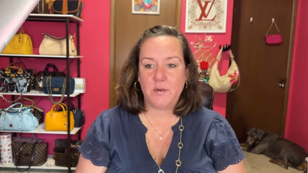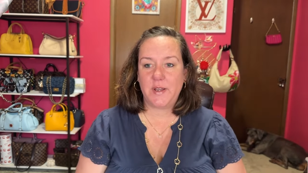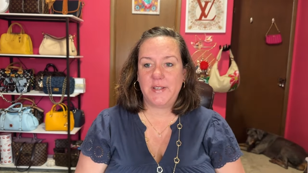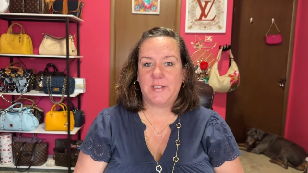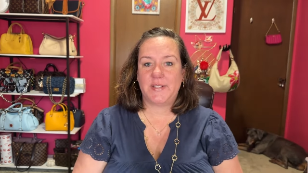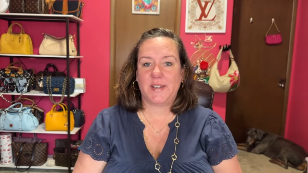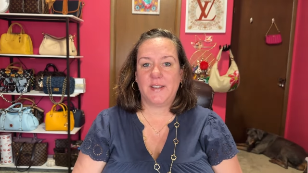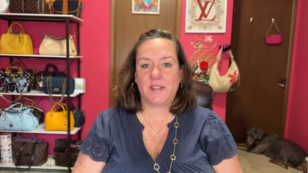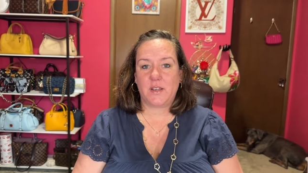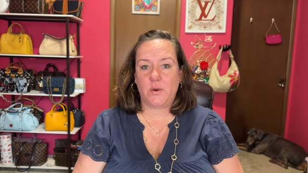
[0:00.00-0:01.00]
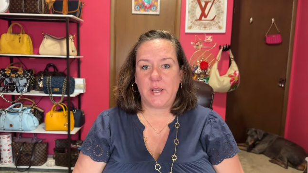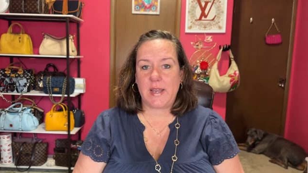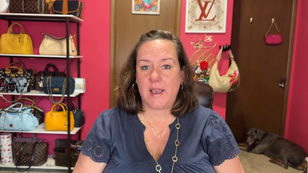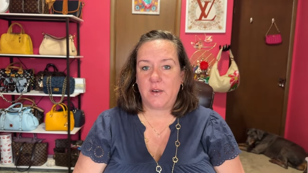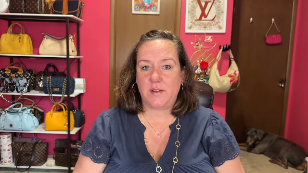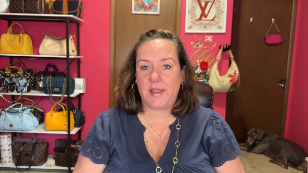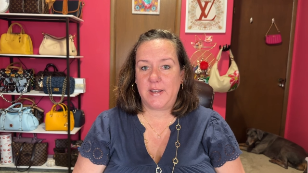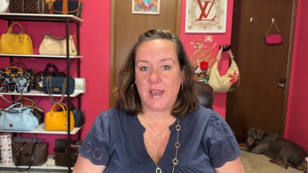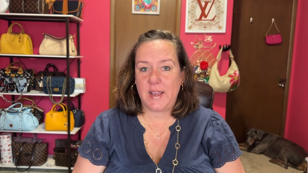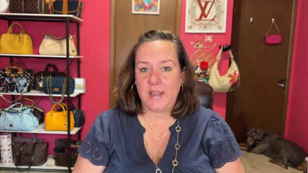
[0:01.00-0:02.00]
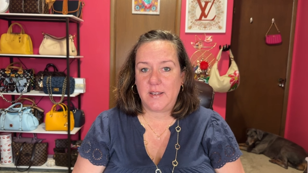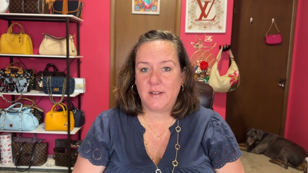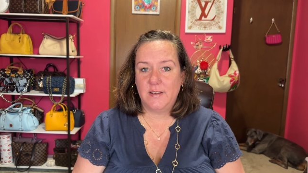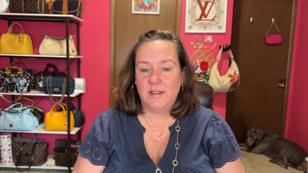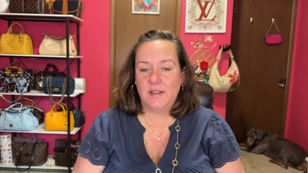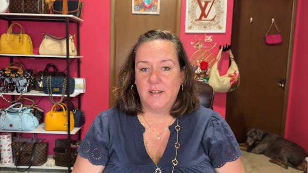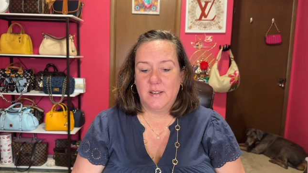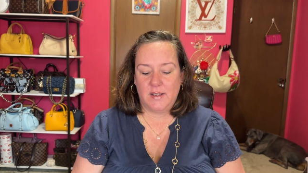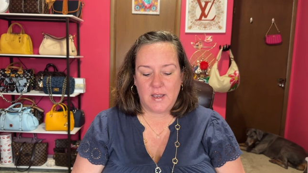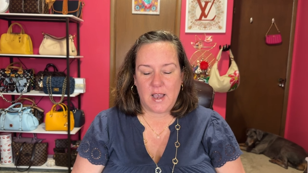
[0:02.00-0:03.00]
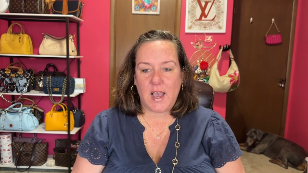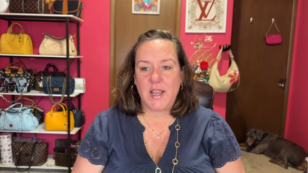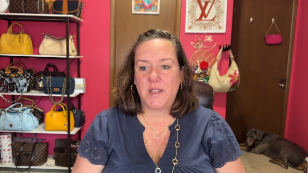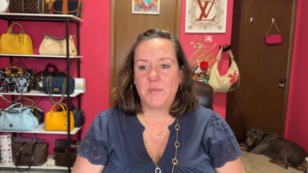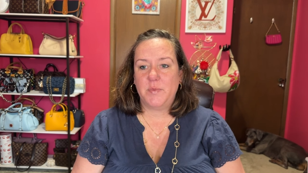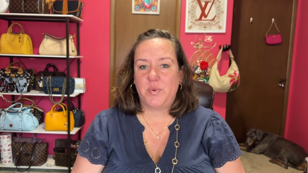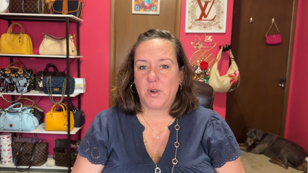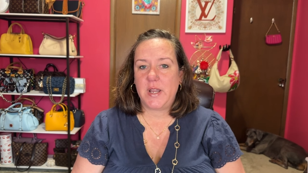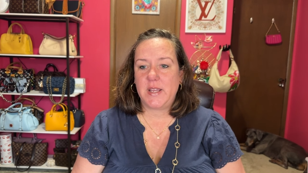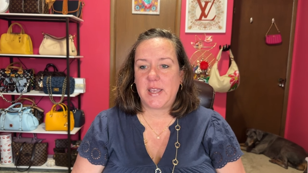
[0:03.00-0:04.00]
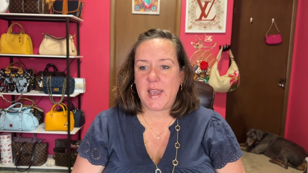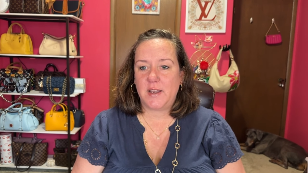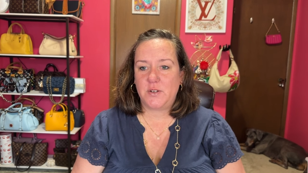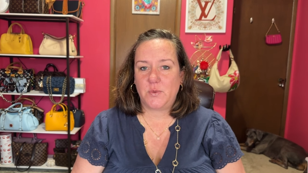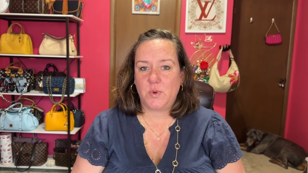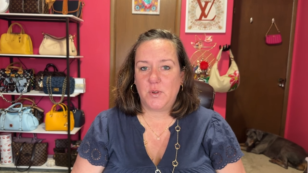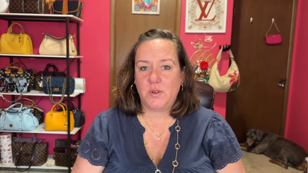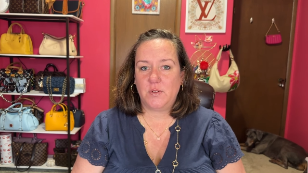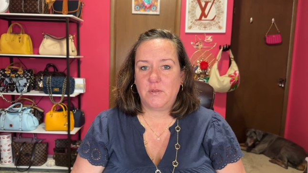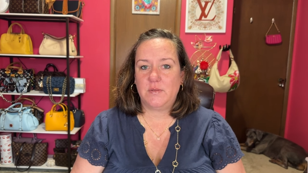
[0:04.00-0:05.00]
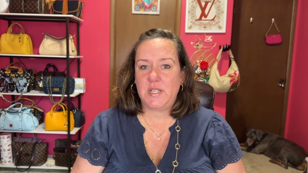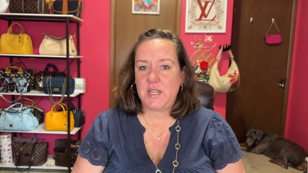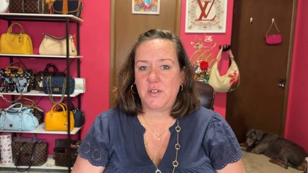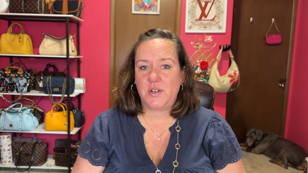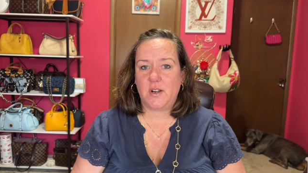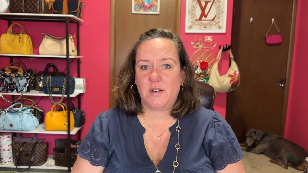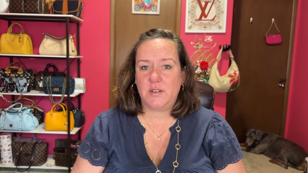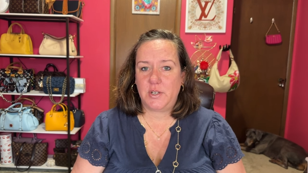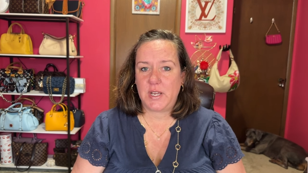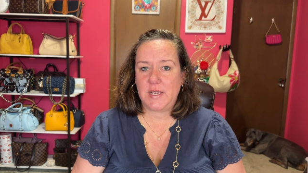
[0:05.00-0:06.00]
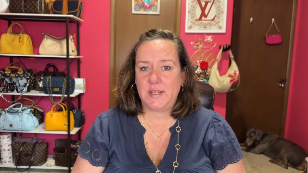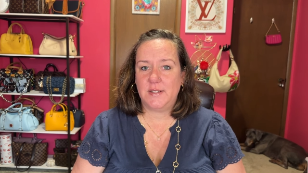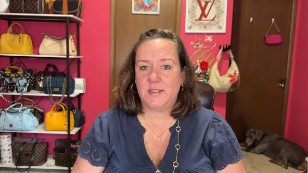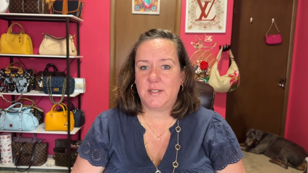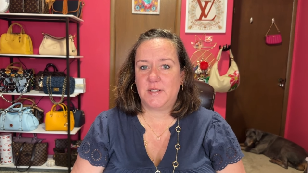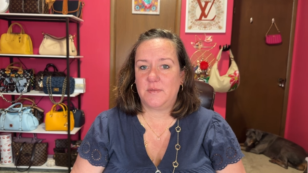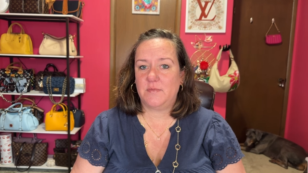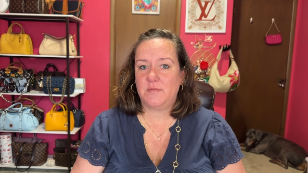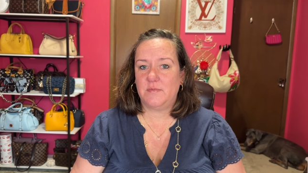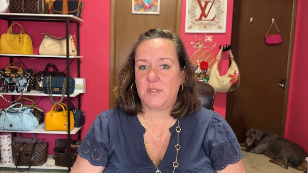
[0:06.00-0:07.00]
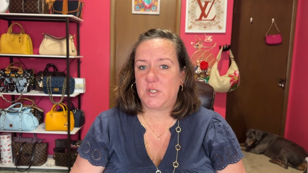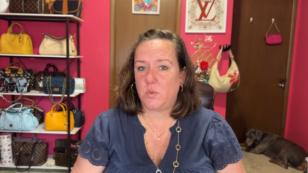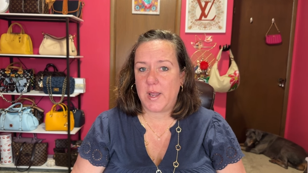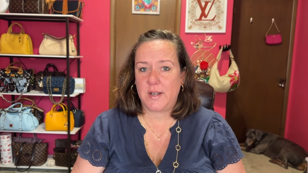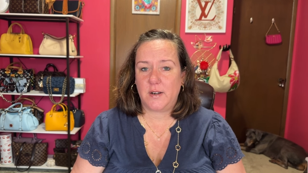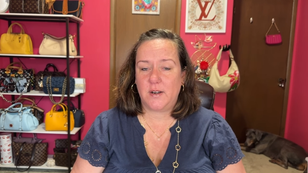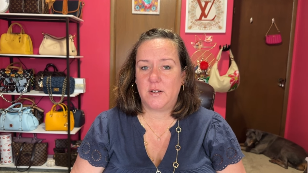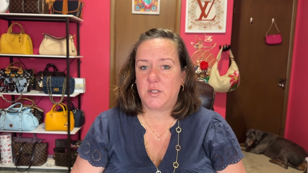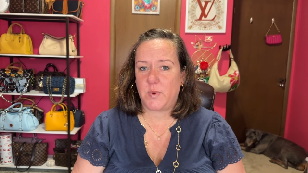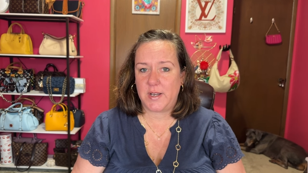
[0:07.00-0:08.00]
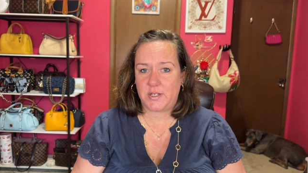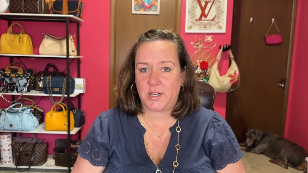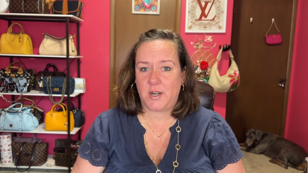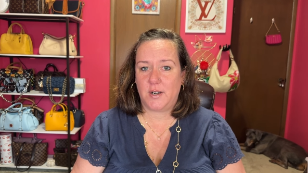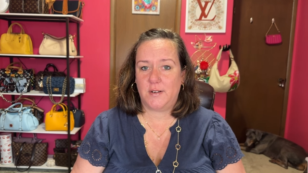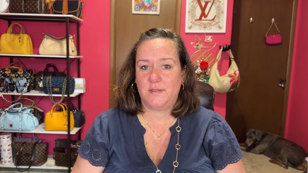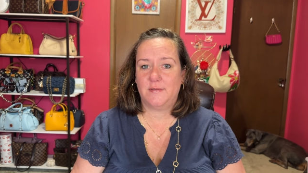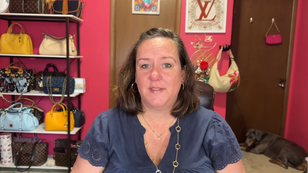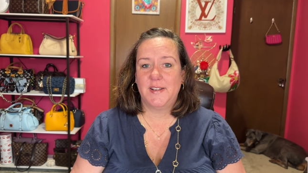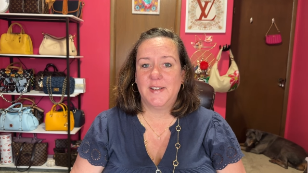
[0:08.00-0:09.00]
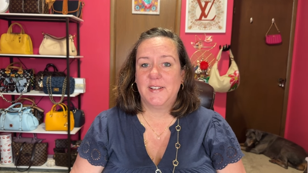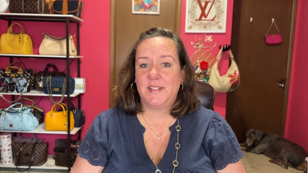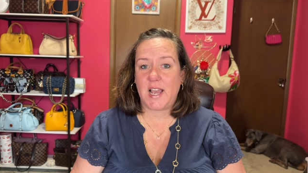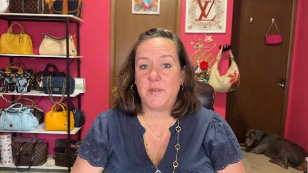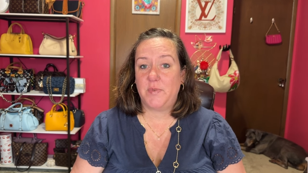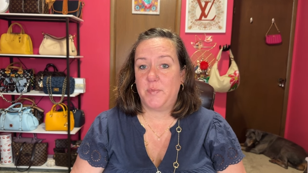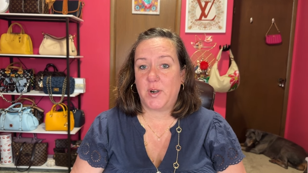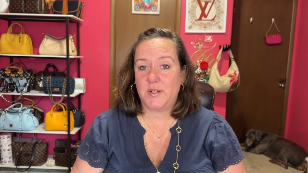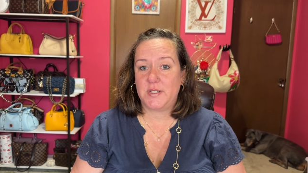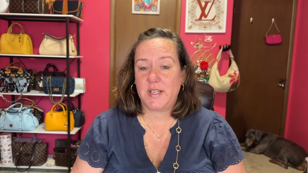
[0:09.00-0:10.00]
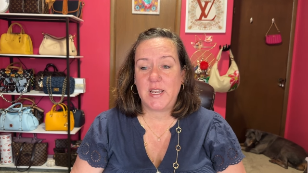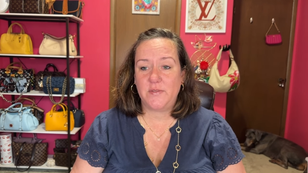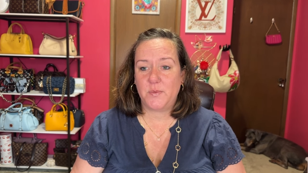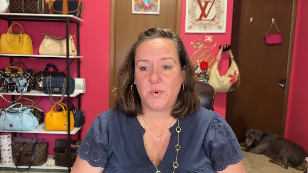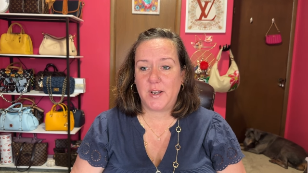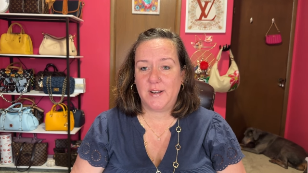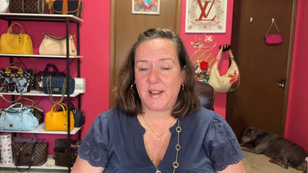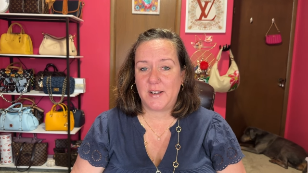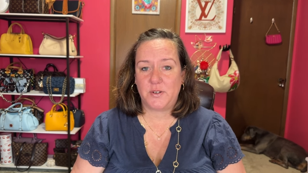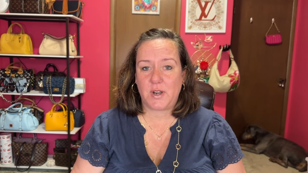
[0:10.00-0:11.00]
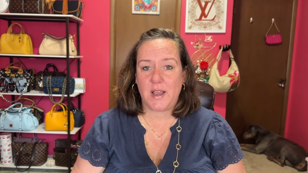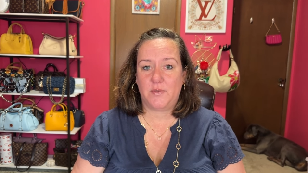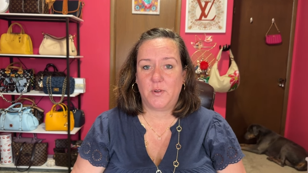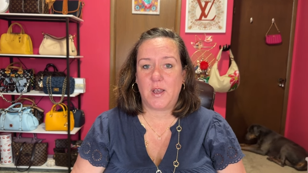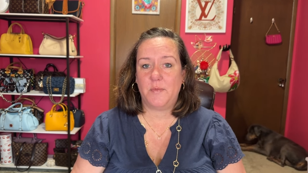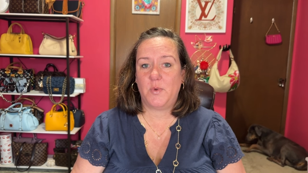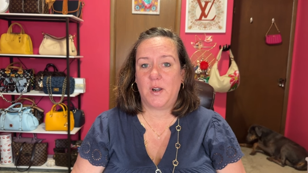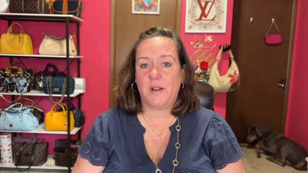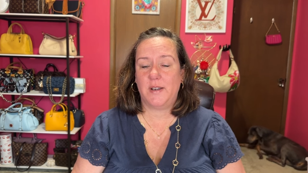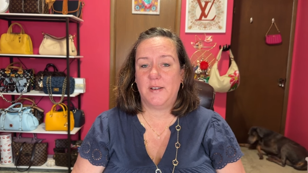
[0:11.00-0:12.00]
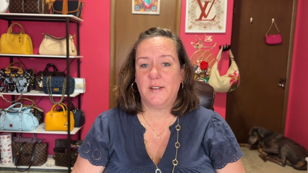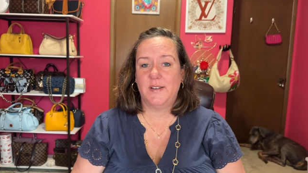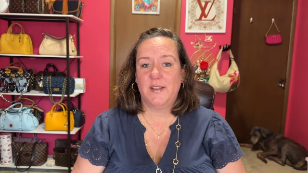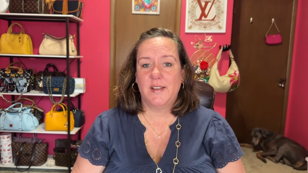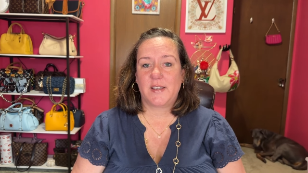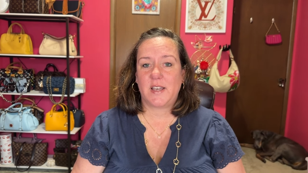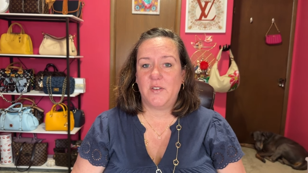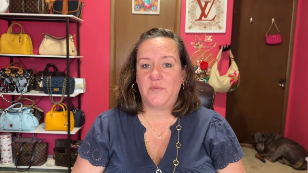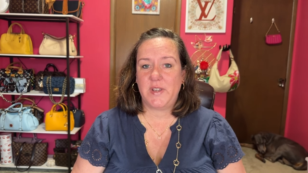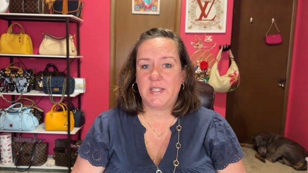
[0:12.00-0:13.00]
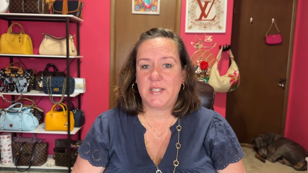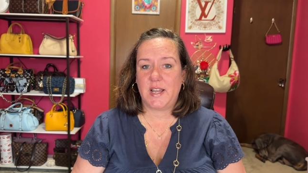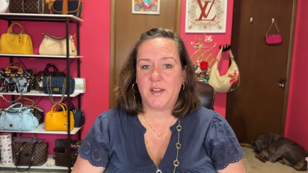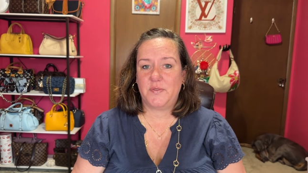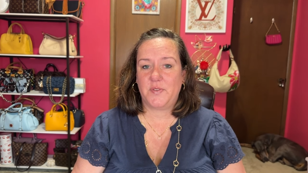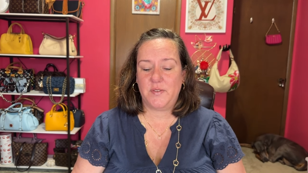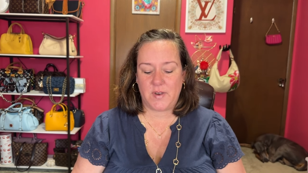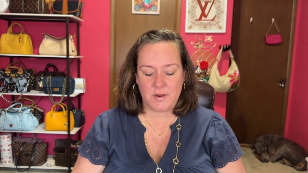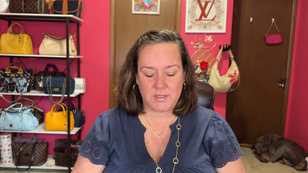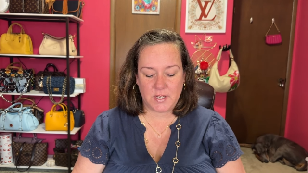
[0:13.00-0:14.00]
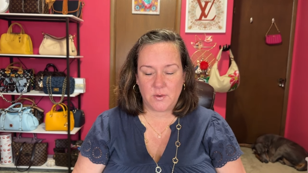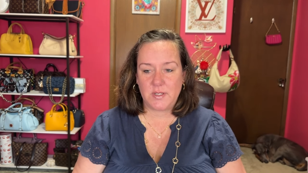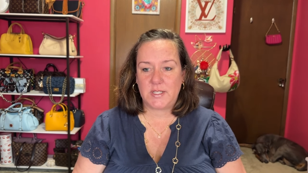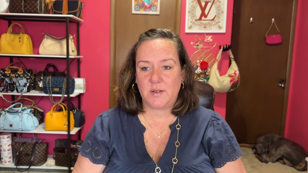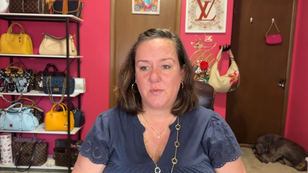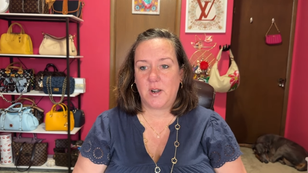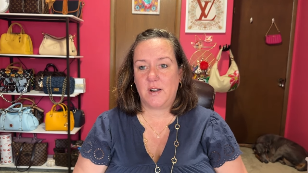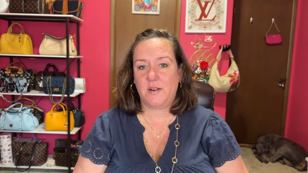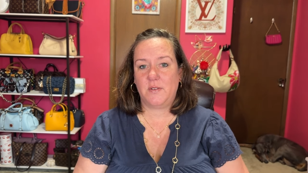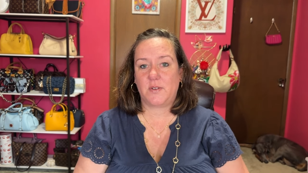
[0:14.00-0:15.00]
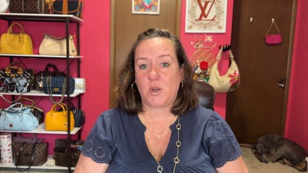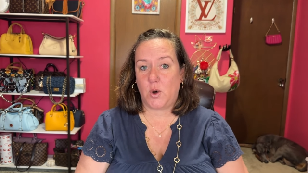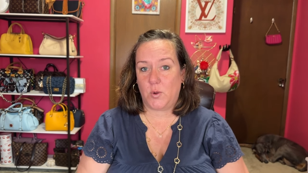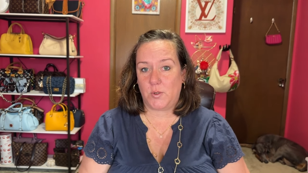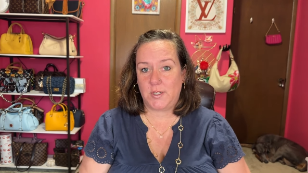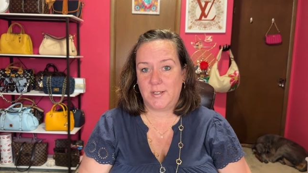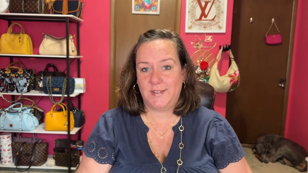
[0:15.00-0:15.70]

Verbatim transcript: was going out at night, I am a pretty casual t-shirt, jeans, sweater, sweatshirt type of person. Even when I travel, I'm wearing comfy stuff. If I was going somewhere cold